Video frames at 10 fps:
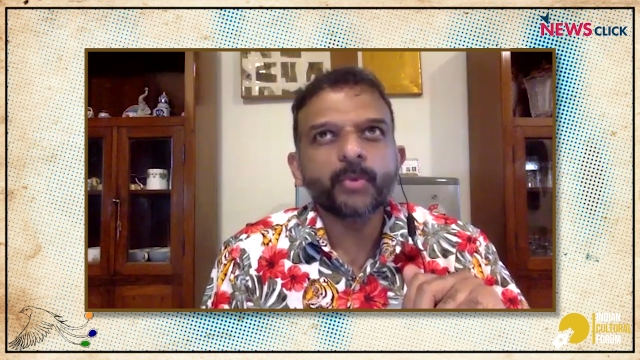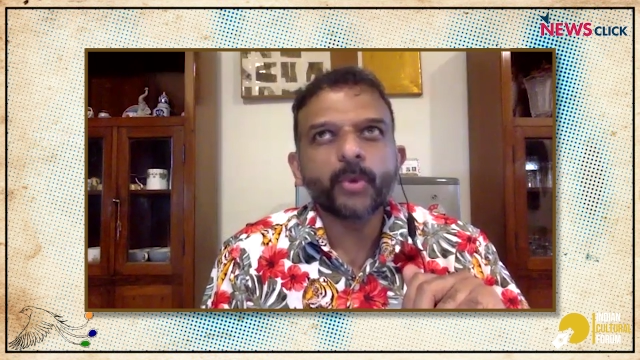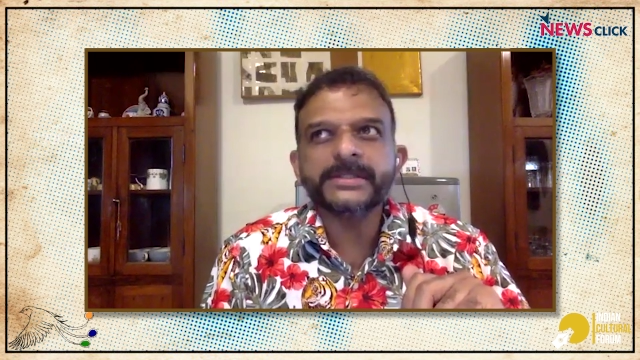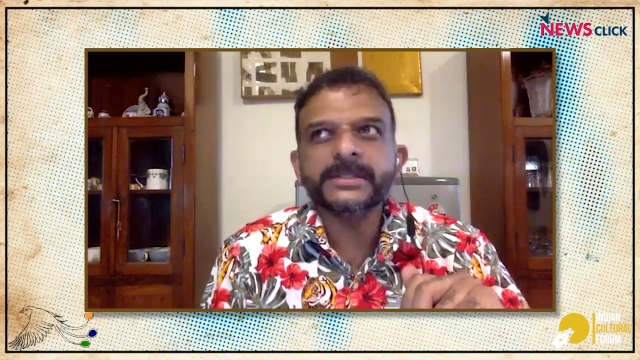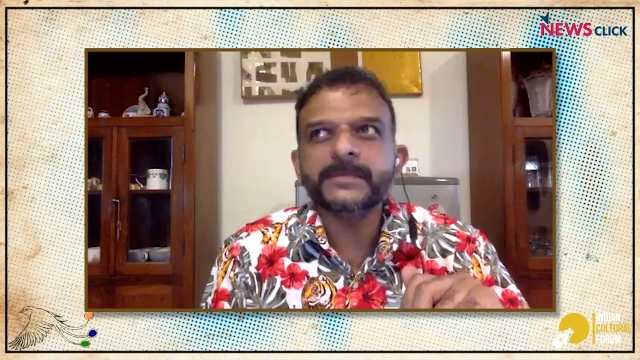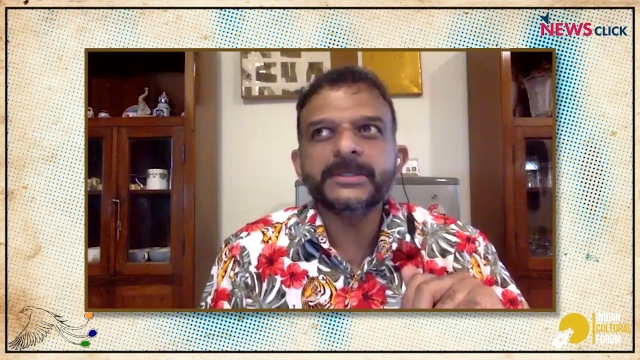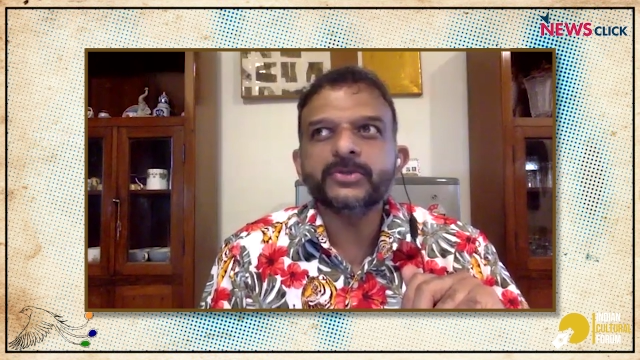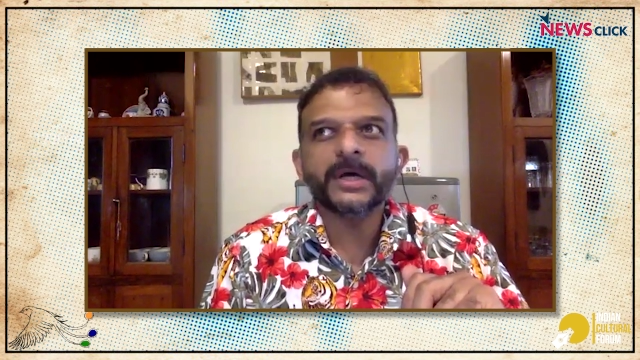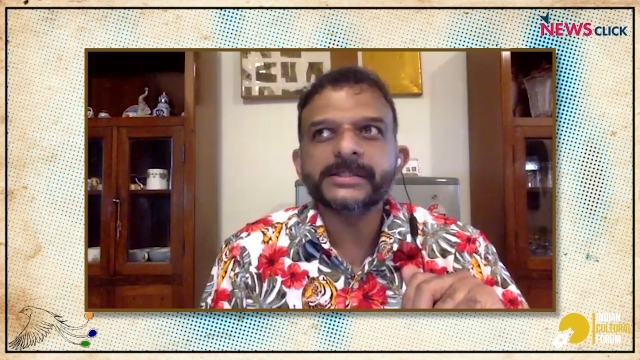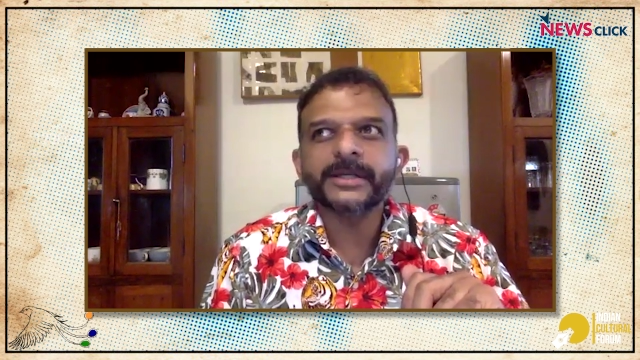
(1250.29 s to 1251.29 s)
what does it mean
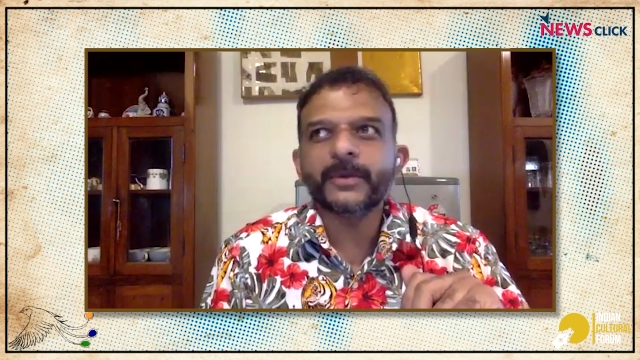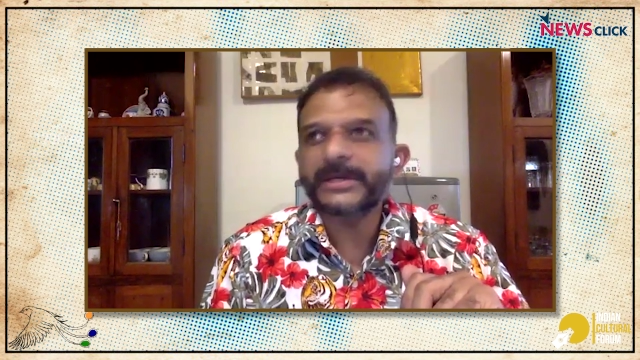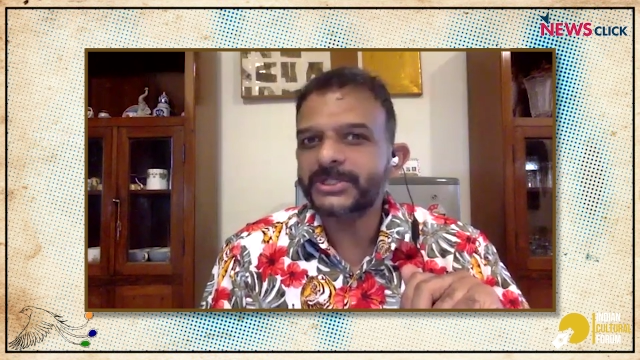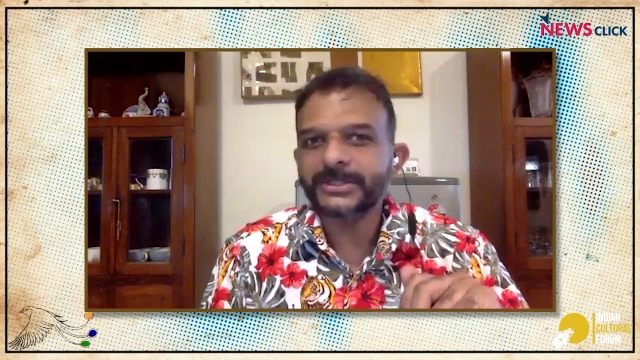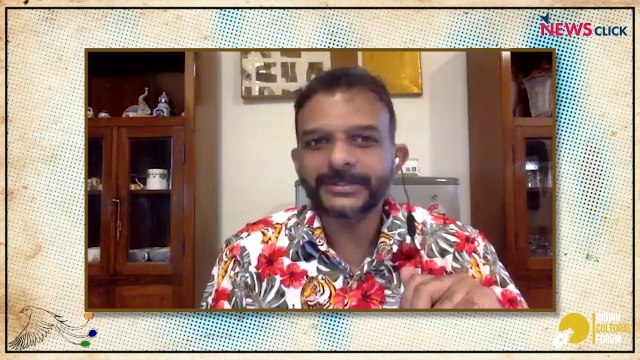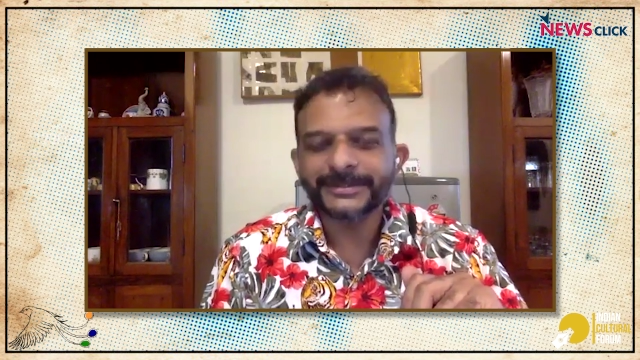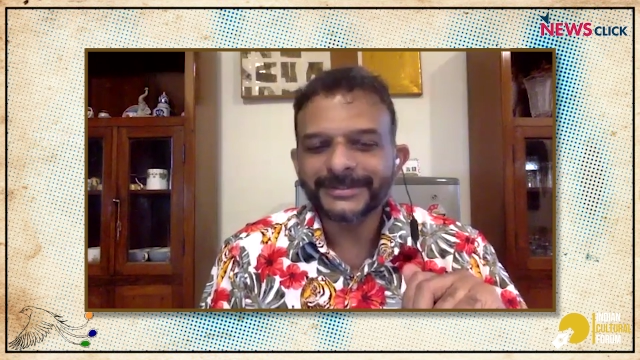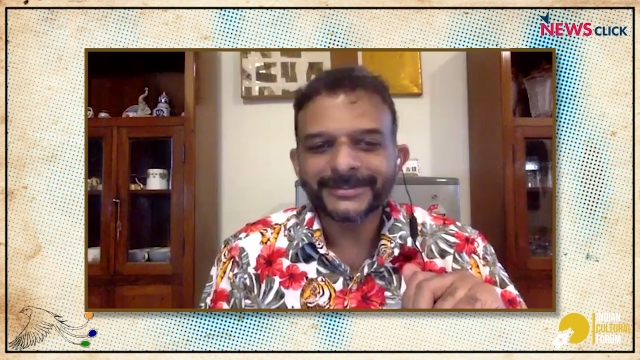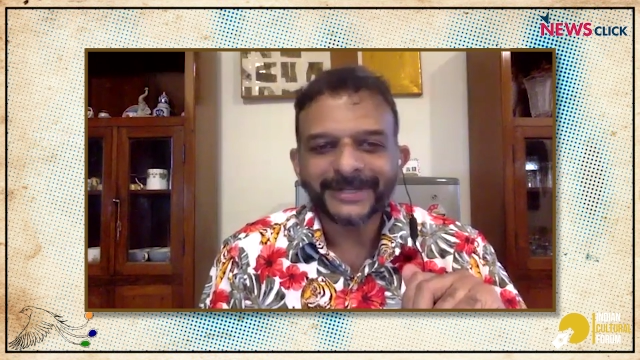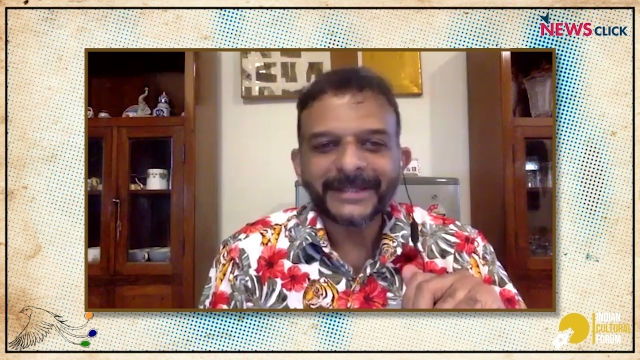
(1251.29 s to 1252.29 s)
to ask a question,
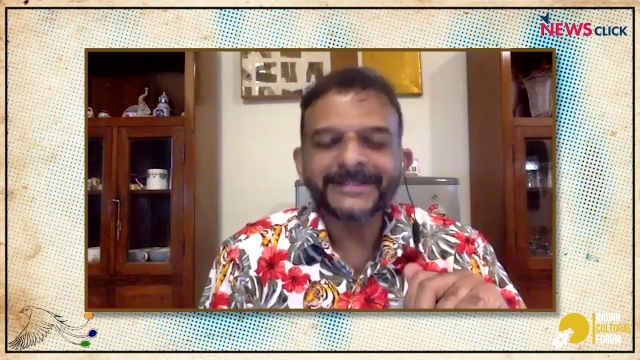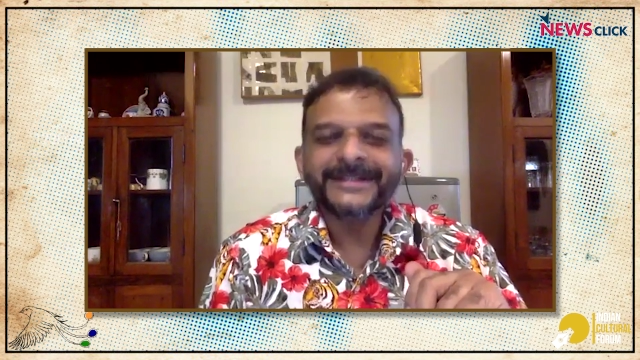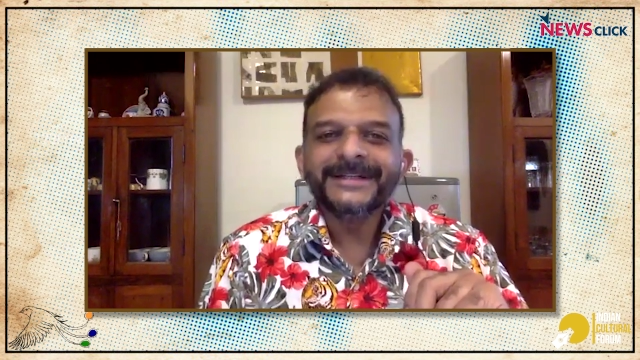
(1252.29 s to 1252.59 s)
right?